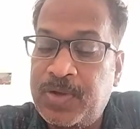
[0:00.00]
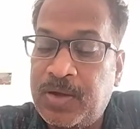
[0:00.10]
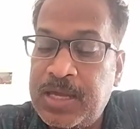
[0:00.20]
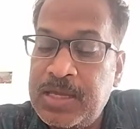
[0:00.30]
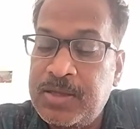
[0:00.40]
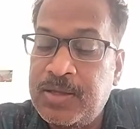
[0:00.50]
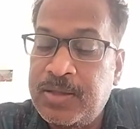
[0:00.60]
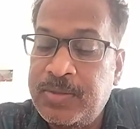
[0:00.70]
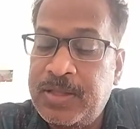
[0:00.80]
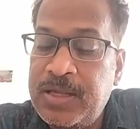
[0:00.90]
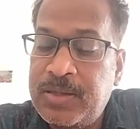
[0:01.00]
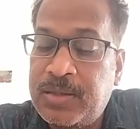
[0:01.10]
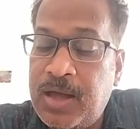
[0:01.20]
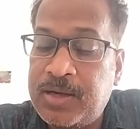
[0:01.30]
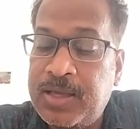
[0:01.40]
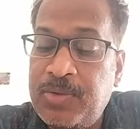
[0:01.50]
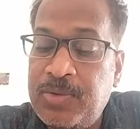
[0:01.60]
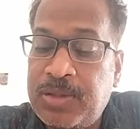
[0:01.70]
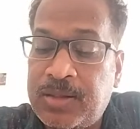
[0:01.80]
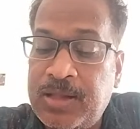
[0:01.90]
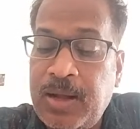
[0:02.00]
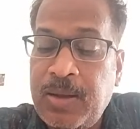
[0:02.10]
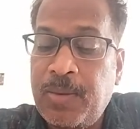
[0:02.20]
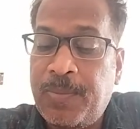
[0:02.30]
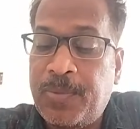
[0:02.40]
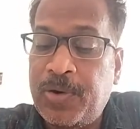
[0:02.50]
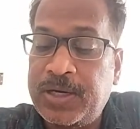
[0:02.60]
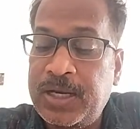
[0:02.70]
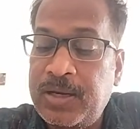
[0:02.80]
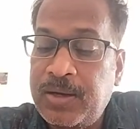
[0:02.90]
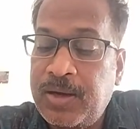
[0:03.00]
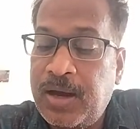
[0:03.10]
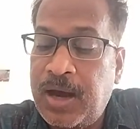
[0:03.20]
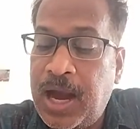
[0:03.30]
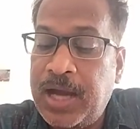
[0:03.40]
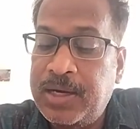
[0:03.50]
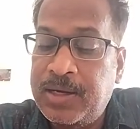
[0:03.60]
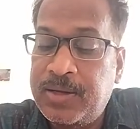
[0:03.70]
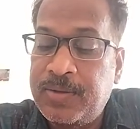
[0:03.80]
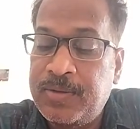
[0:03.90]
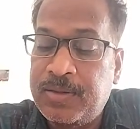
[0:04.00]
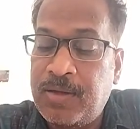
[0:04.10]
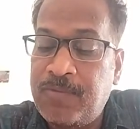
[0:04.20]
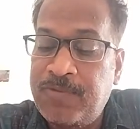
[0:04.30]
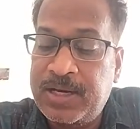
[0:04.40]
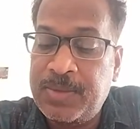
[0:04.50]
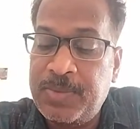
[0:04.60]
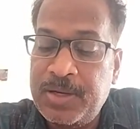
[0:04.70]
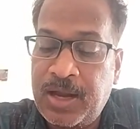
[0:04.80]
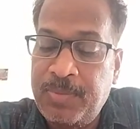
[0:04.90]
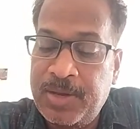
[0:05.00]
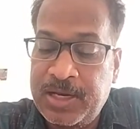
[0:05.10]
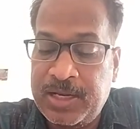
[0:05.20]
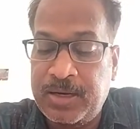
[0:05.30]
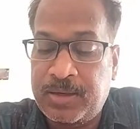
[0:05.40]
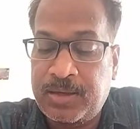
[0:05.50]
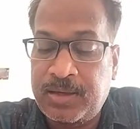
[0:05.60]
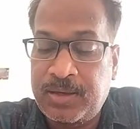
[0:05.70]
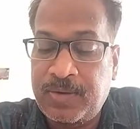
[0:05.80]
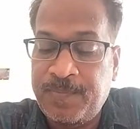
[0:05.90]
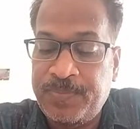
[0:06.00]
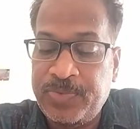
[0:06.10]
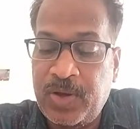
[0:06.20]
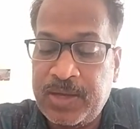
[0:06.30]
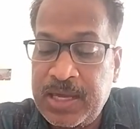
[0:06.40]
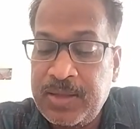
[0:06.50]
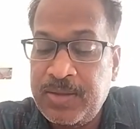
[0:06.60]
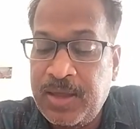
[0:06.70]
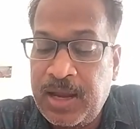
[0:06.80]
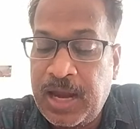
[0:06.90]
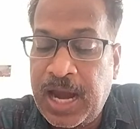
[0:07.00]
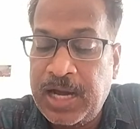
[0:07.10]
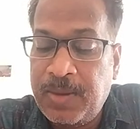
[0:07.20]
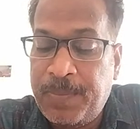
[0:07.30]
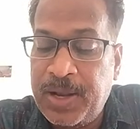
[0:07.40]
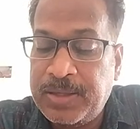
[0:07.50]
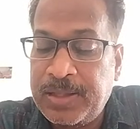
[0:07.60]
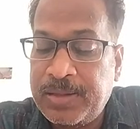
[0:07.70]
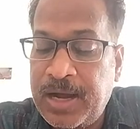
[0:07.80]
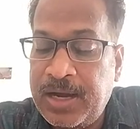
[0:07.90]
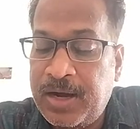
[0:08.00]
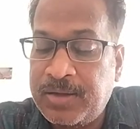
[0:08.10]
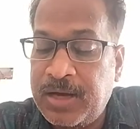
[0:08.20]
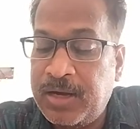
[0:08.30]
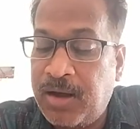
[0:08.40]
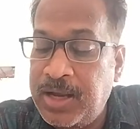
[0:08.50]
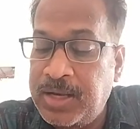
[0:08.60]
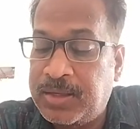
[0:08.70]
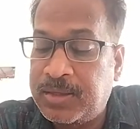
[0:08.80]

Okay, these are gives us the protein and some vitamins and minerals. Okay, and pulses and nuts and all